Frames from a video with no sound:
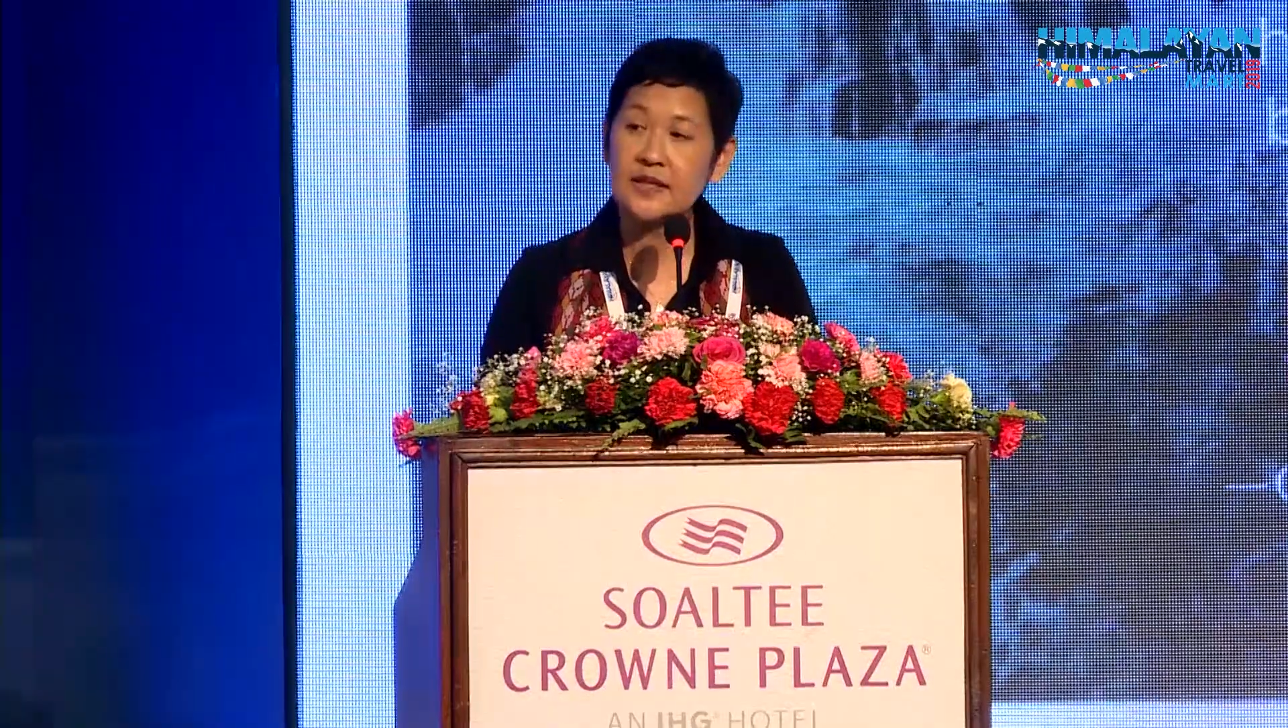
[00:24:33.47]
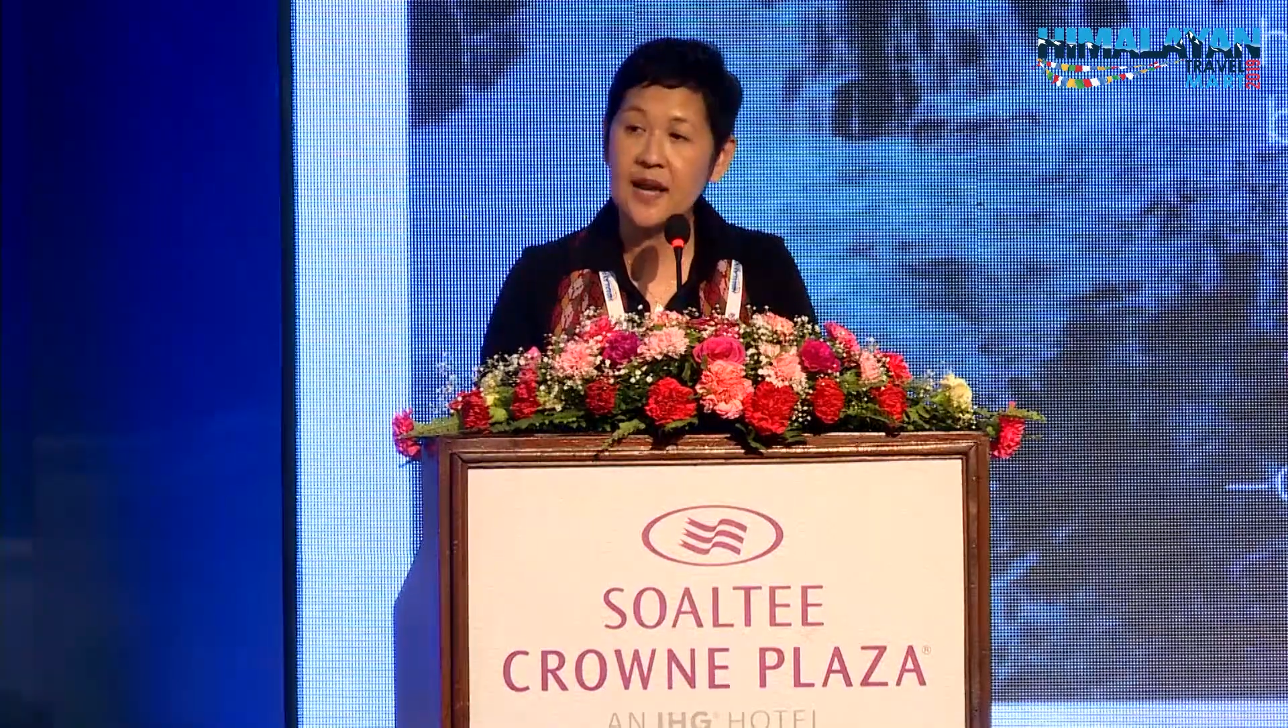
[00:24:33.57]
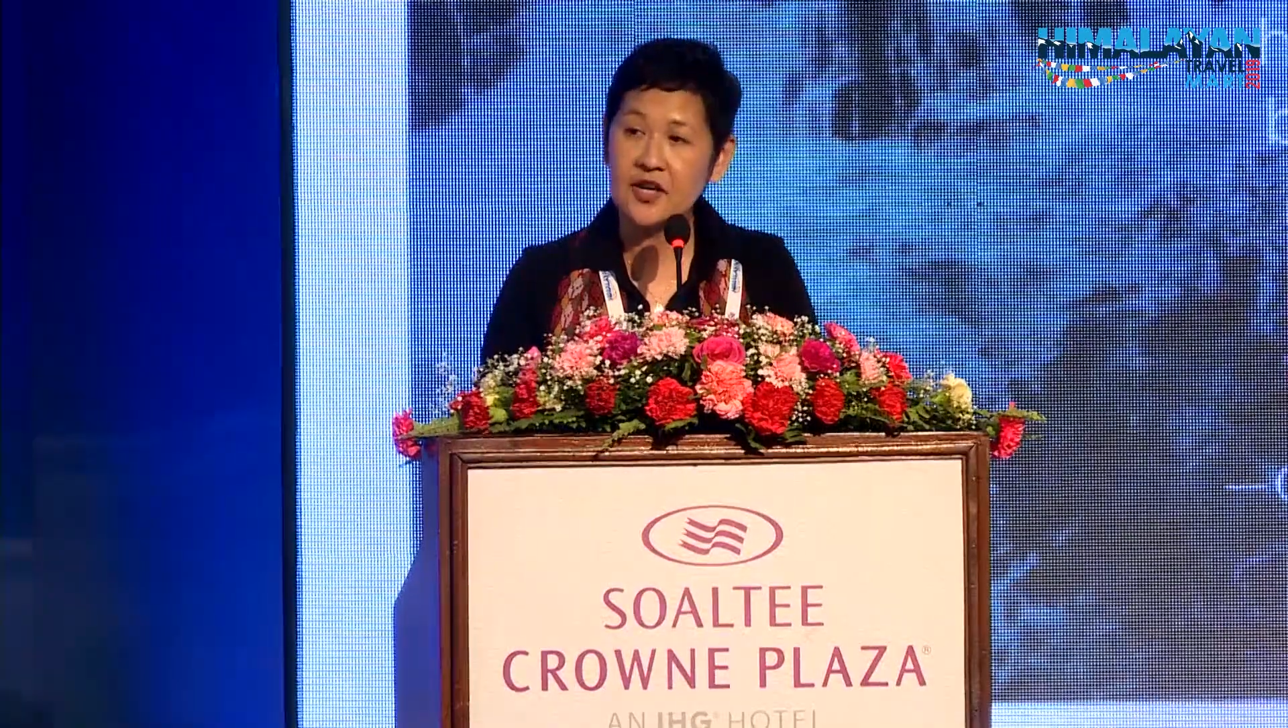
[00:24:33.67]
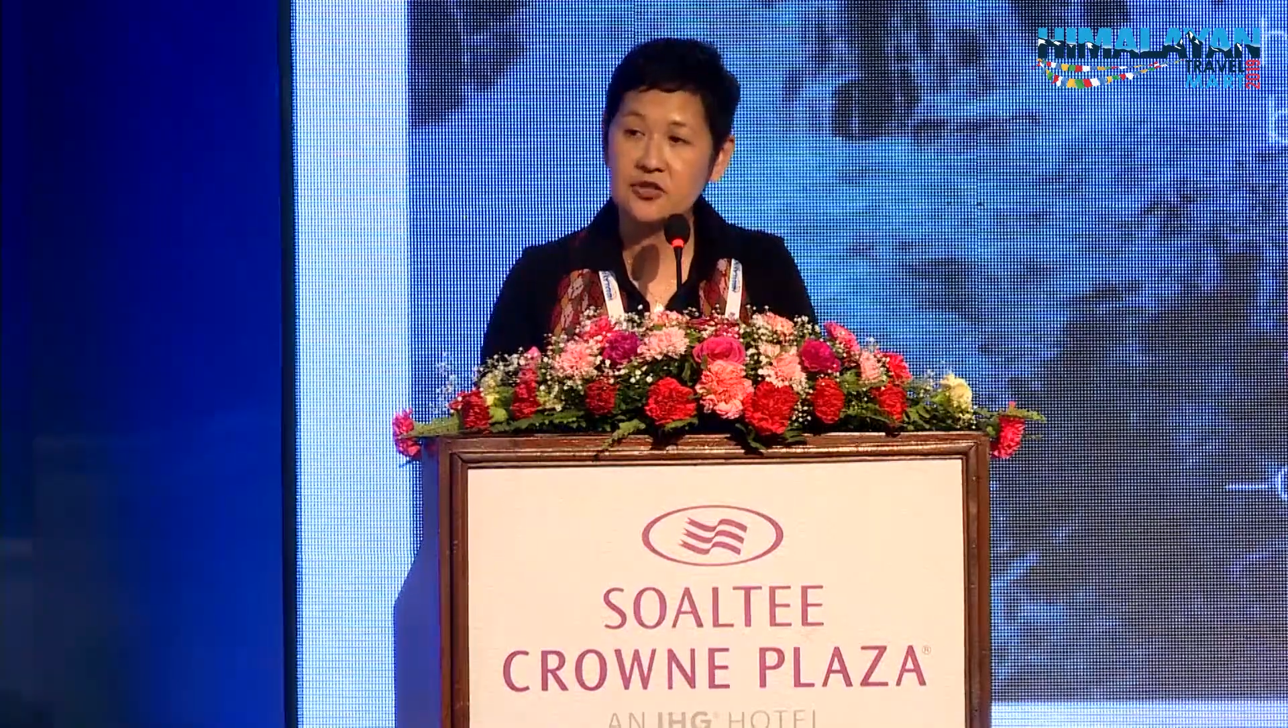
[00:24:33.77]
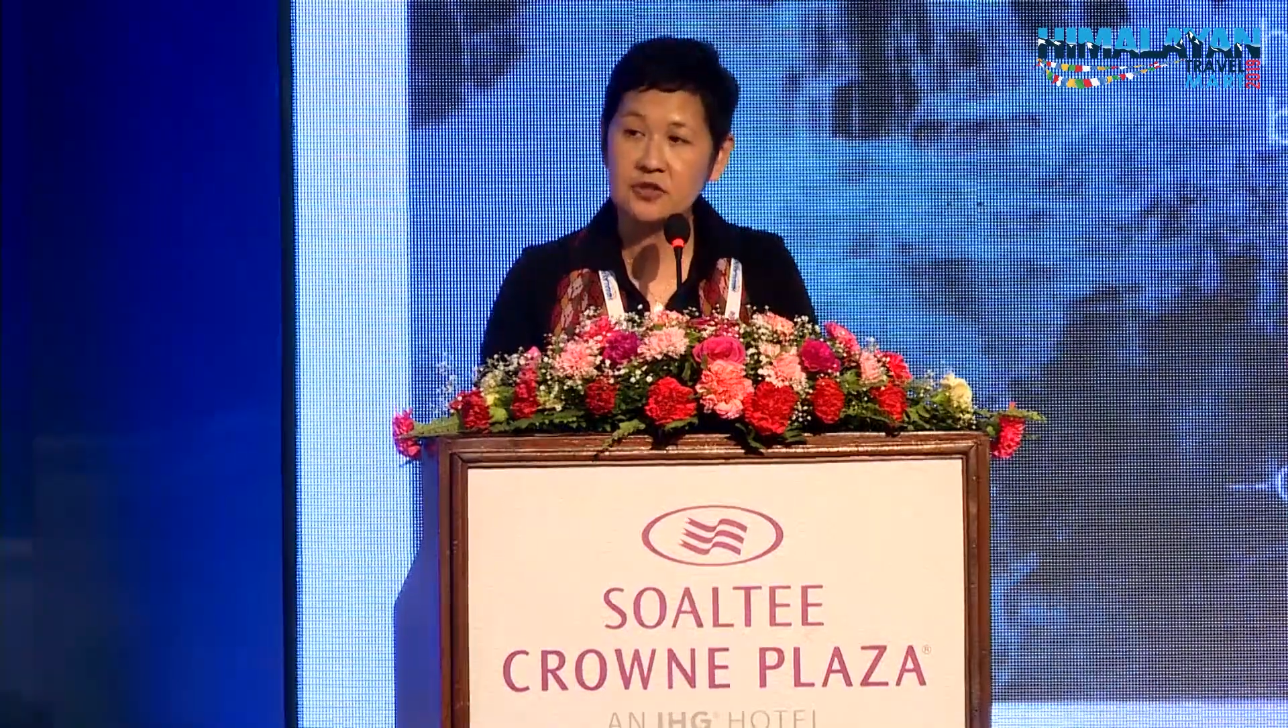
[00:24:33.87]

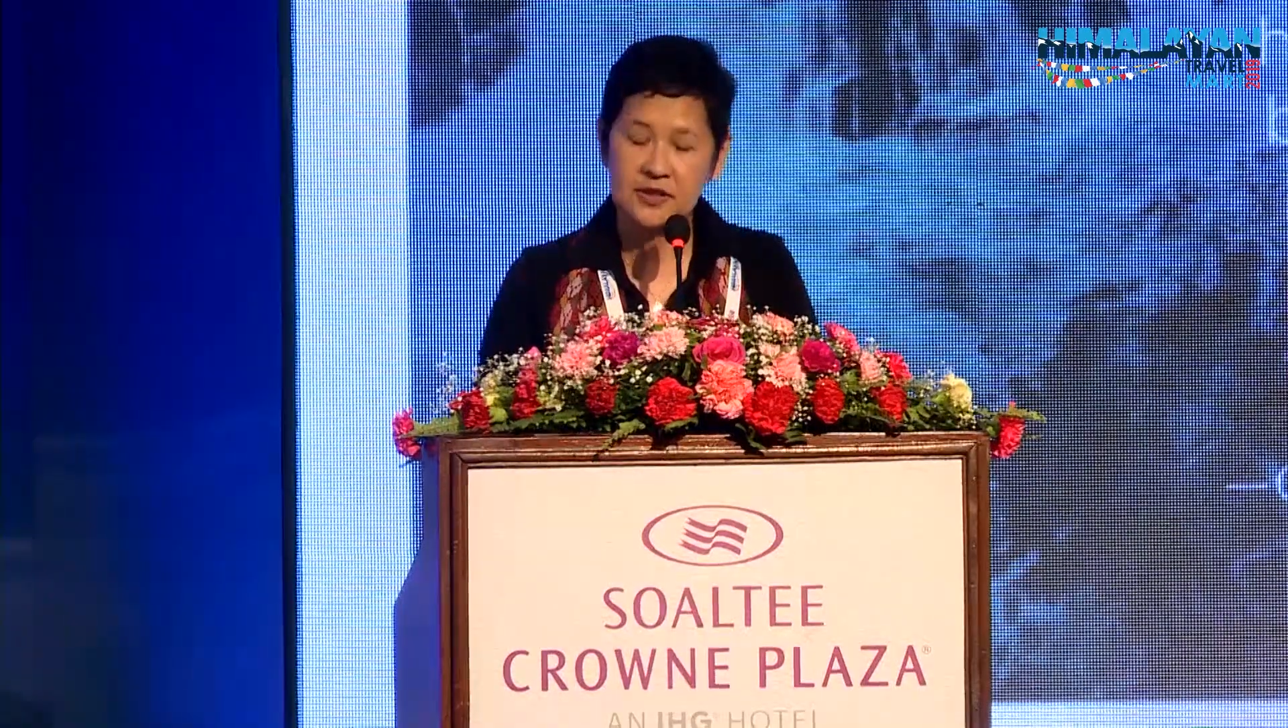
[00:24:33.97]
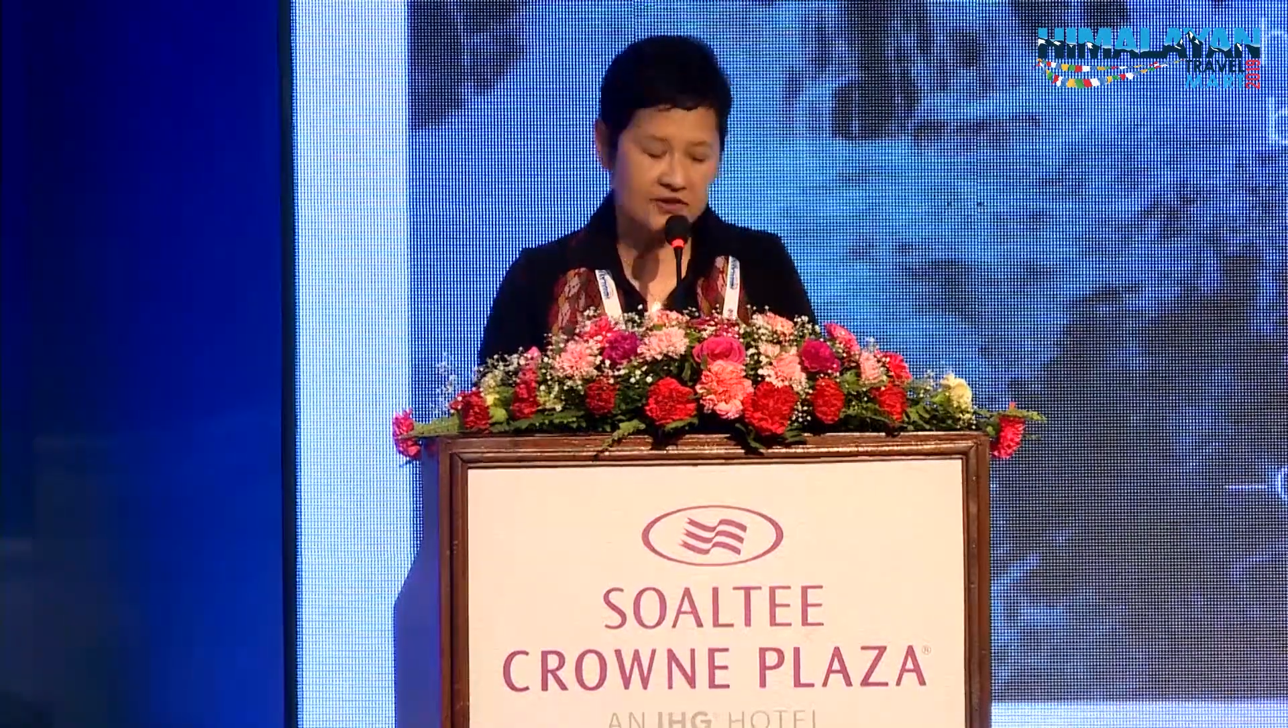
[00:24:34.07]
natural